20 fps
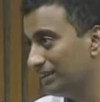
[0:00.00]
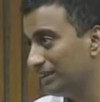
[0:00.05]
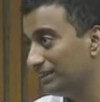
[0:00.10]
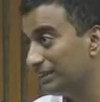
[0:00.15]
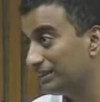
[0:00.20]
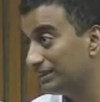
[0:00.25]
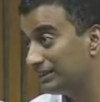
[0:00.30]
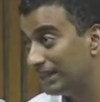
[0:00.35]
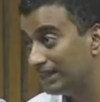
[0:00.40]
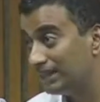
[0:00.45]

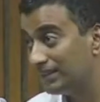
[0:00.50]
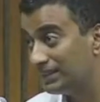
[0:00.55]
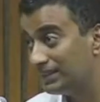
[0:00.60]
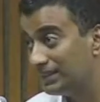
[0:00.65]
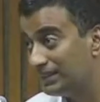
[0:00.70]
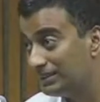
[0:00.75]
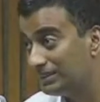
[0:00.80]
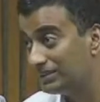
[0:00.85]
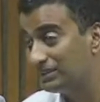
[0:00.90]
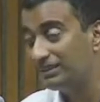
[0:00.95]
There's nothing
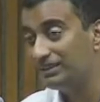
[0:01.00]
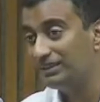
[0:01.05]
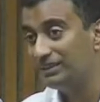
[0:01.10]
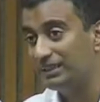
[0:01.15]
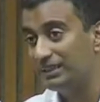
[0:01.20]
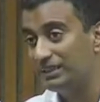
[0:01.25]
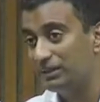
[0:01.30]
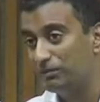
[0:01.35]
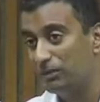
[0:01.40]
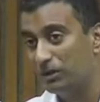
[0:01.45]

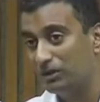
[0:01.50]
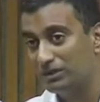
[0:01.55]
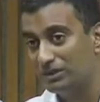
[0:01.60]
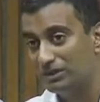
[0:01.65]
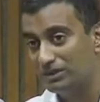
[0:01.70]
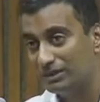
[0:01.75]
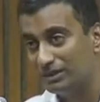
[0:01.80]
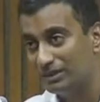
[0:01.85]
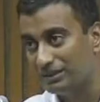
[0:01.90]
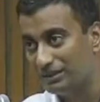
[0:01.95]
intrinsic about
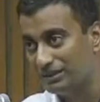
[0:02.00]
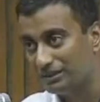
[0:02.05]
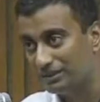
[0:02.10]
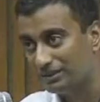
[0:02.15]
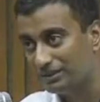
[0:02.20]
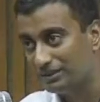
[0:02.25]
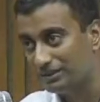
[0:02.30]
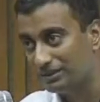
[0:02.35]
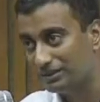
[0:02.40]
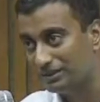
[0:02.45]

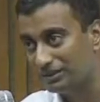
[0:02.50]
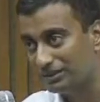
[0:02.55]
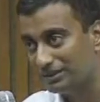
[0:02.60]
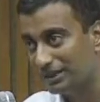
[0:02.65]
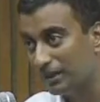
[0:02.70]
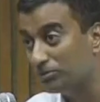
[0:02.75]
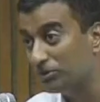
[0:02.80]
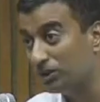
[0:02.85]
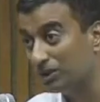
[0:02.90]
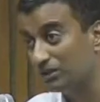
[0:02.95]
the
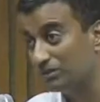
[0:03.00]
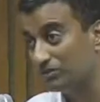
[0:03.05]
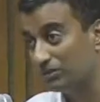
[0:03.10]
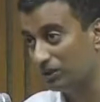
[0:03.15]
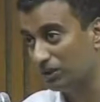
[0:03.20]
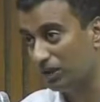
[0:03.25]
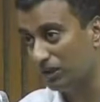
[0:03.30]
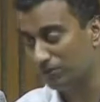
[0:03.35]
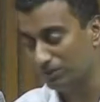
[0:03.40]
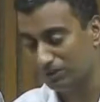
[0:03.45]
subject of
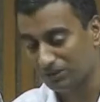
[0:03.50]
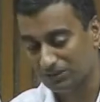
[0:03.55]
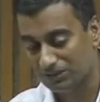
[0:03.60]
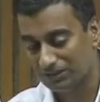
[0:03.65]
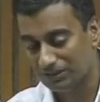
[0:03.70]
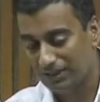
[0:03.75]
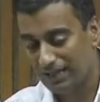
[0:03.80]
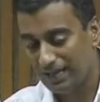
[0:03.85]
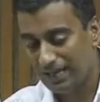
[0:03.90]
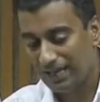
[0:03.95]
the commons.
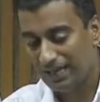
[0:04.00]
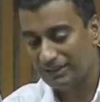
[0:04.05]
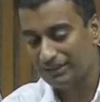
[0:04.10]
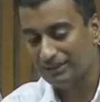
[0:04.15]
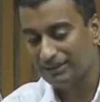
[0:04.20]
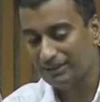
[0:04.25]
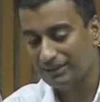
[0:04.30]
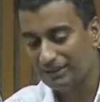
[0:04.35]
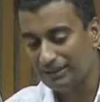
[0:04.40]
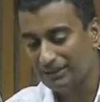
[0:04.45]
And
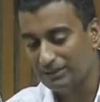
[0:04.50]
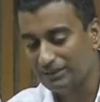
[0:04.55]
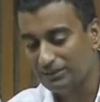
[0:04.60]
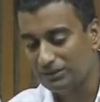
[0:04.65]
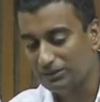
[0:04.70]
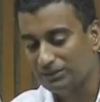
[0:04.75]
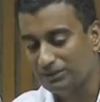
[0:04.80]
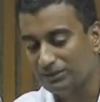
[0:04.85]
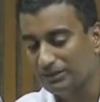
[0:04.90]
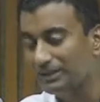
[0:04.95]
the third is
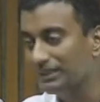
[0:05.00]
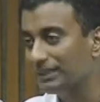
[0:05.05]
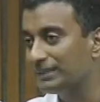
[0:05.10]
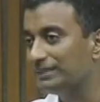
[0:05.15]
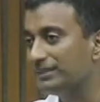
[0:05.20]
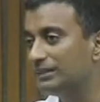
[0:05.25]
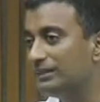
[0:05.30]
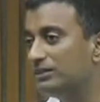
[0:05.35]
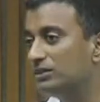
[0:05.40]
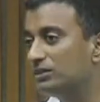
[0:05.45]
to see it
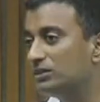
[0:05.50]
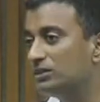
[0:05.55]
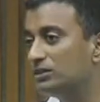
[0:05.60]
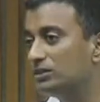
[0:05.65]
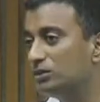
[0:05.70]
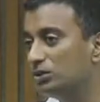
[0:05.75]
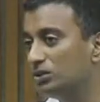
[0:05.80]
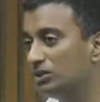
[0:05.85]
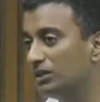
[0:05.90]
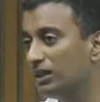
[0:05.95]
as an
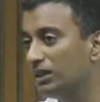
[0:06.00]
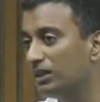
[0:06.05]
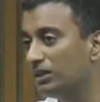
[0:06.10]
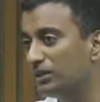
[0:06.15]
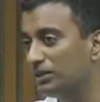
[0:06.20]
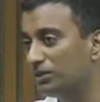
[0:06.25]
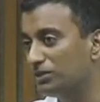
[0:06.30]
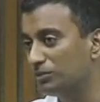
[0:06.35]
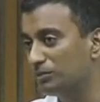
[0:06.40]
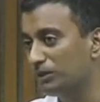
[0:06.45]
institutional
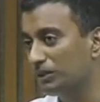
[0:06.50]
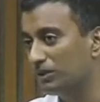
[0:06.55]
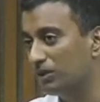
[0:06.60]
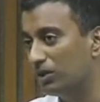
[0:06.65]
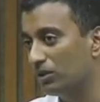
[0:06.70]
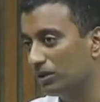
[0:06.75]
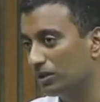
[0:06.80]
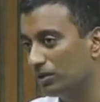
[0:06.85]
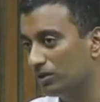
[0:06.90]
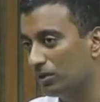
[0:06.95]
arrangement
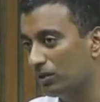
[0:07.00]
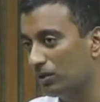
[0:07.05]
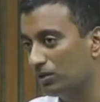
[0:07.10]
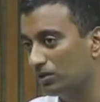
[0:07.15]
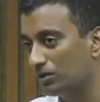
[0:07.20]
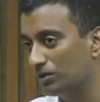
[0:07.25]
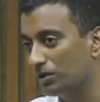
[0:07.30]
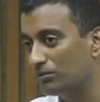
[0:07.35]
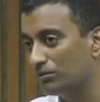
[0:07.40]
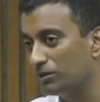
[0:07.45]
or
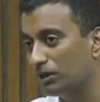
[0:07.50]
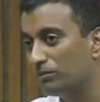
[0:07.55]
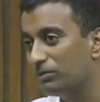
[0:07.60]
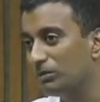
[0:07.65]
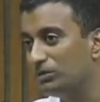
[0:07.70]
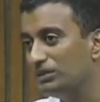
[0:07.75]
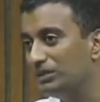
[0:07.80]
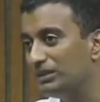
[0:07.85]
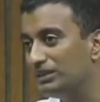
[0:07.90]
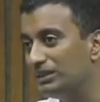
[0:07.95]
a sort of
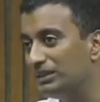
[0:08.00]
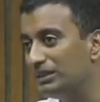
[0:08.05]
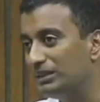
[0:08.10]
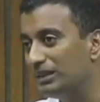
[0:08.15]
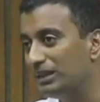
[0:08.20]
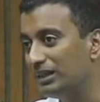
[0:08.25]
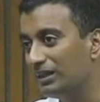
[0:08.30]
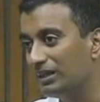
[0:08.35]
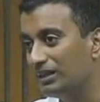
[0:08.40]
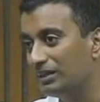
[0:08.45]

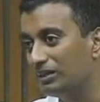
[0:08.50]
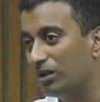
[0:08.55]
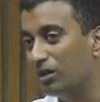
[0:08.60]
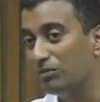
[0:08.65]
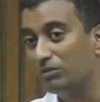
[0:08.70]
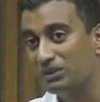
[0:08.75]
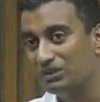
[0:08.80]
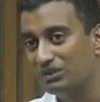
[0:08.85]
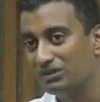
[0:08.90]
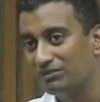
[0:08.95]
community
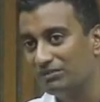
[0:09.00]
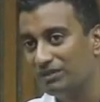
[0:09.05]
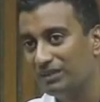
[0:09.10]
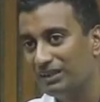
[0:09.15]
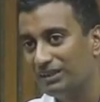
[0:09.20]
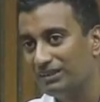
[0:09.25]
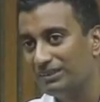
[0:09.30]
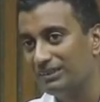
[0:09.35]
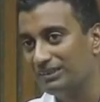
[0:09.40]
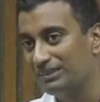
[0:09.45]
normative
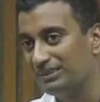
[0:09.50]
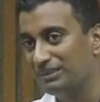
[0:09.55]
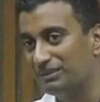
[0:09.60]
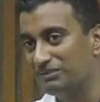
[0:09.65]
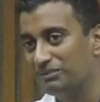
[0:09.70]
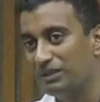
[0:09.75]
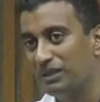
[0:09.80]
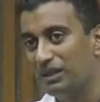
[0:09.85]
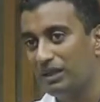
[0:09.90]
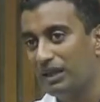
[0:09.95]
system,